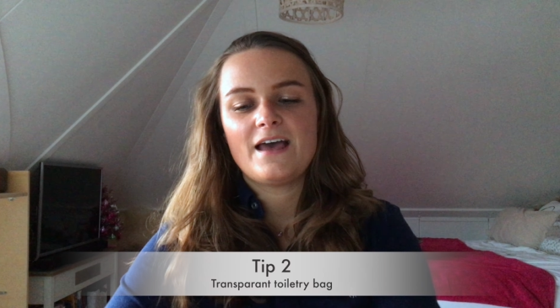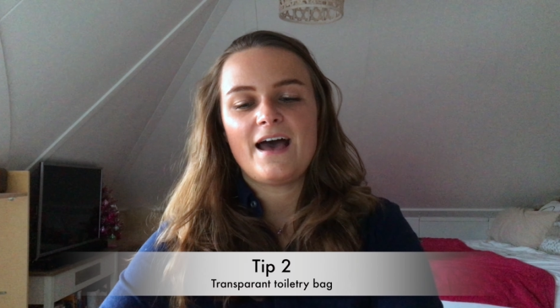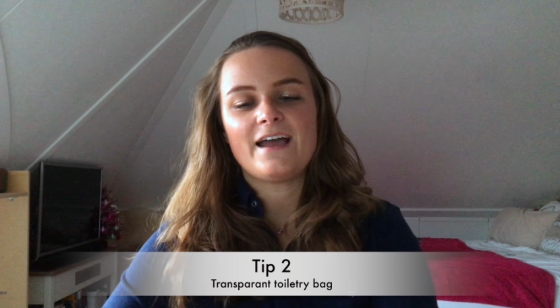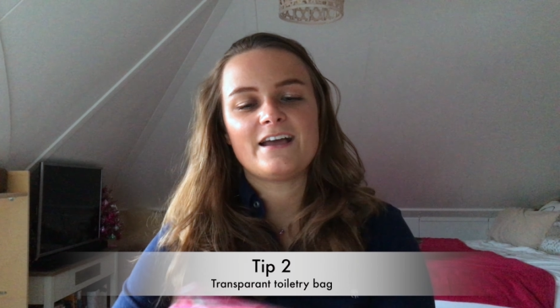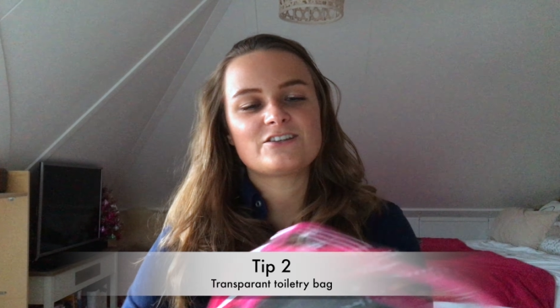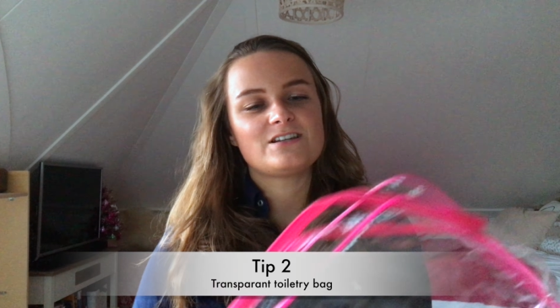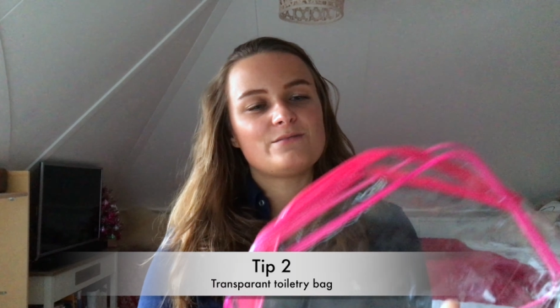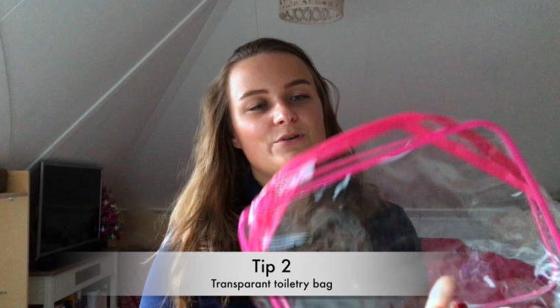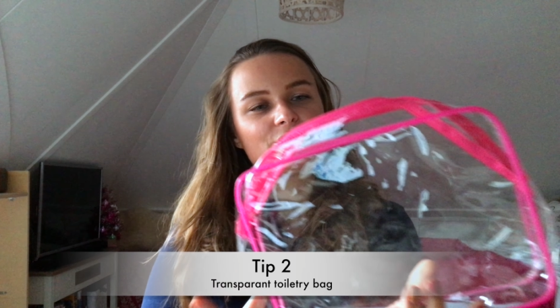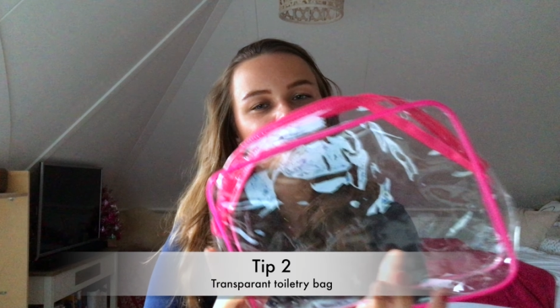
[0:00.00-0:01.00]
I actually
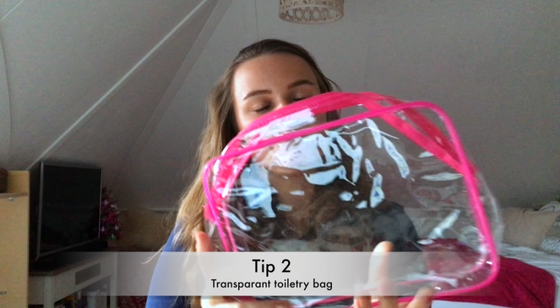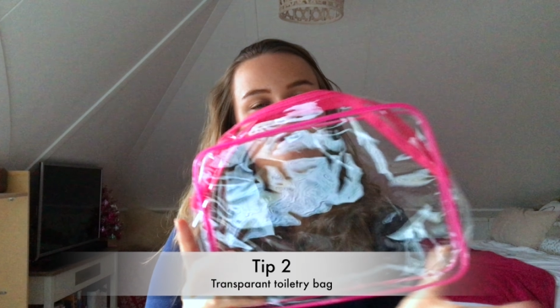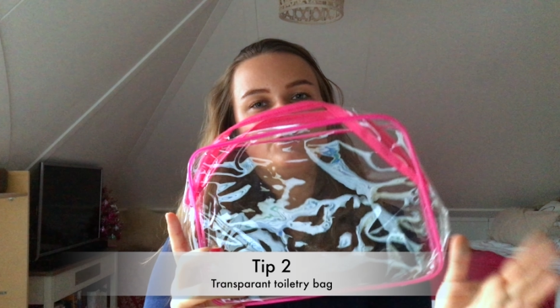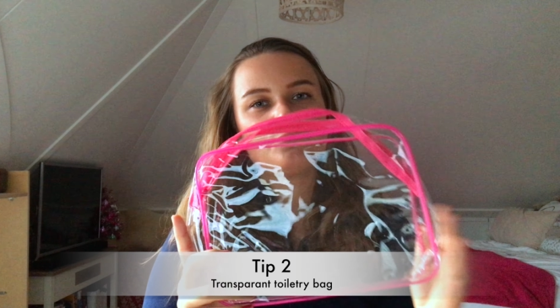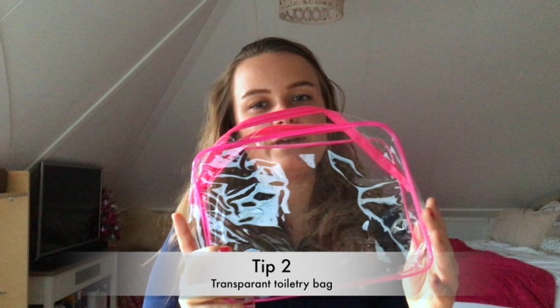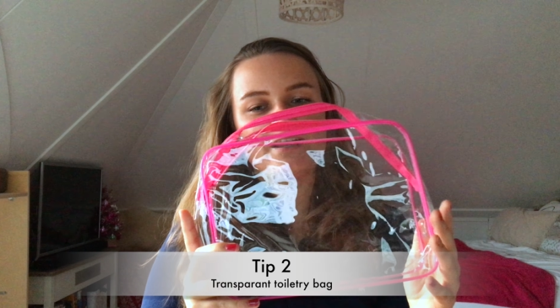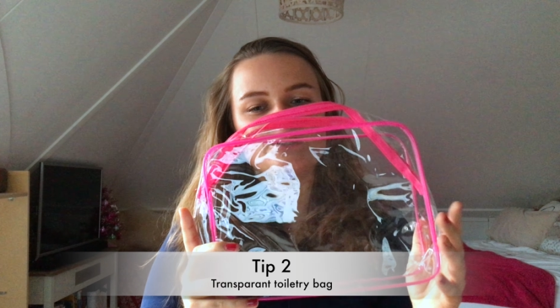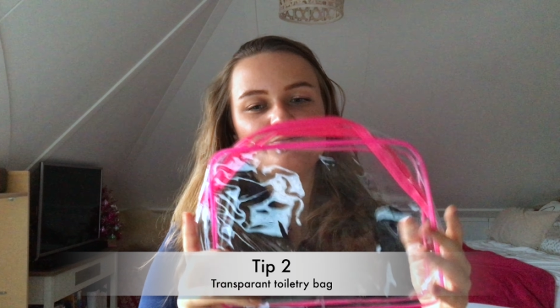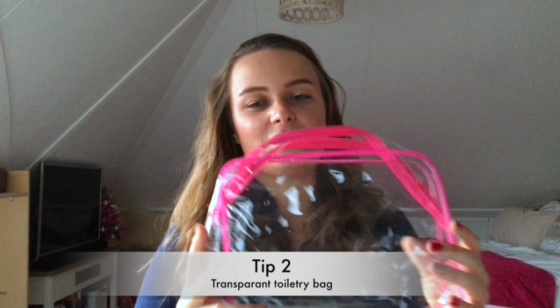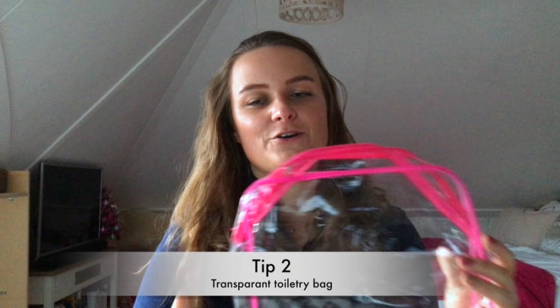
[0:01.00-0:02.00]
bought some new
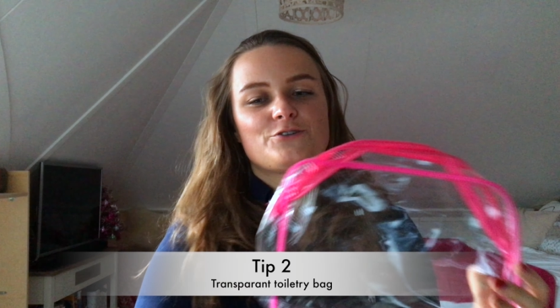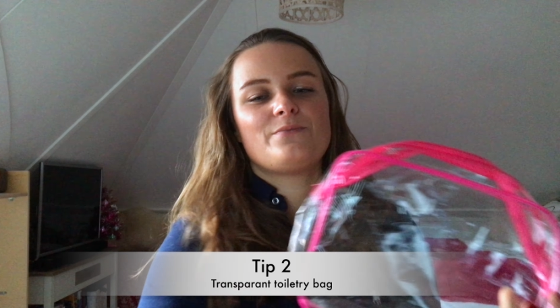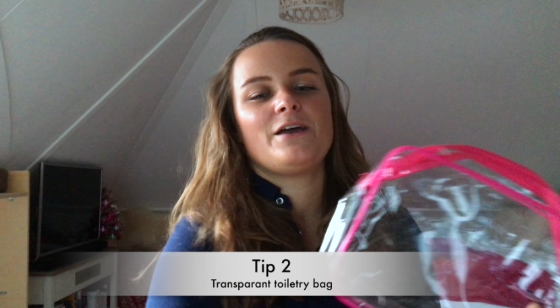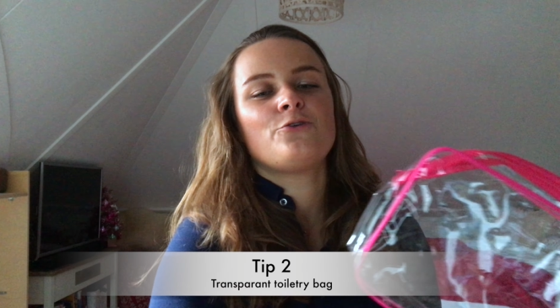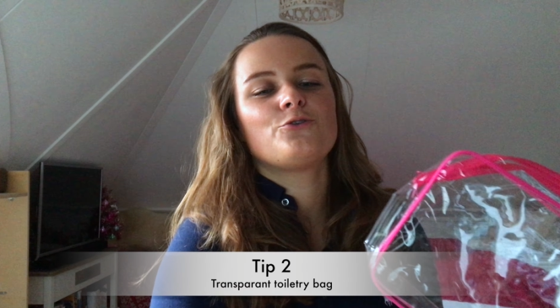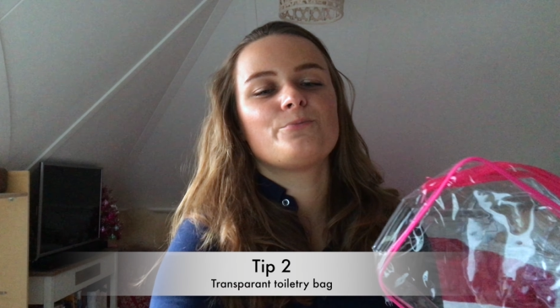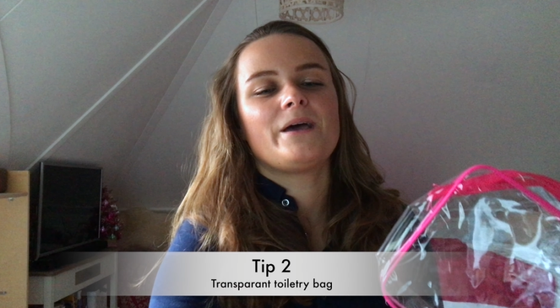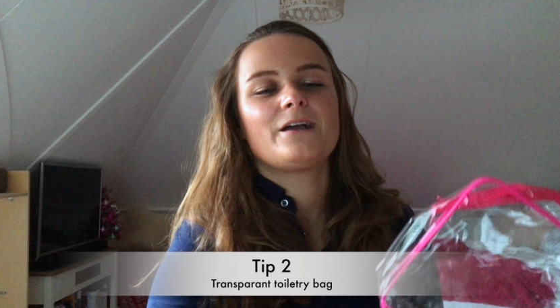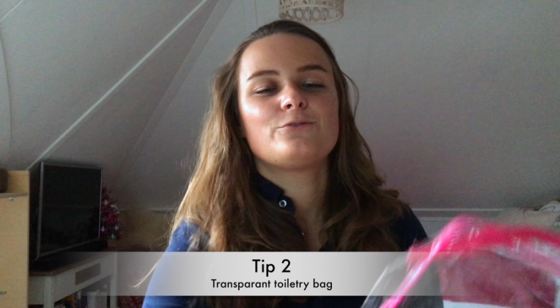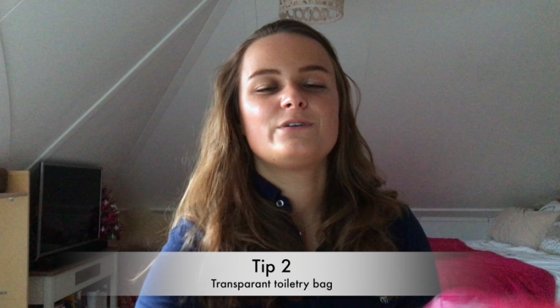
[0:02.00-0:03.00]
bags because my old
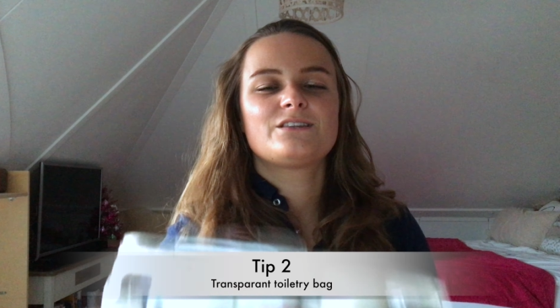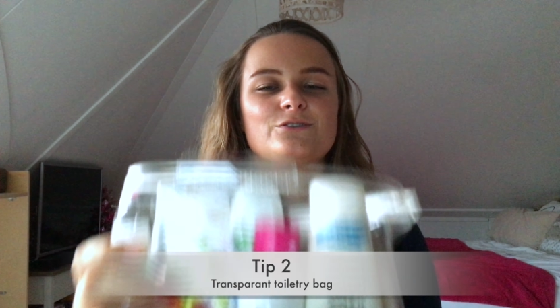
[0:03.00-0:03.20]
bag with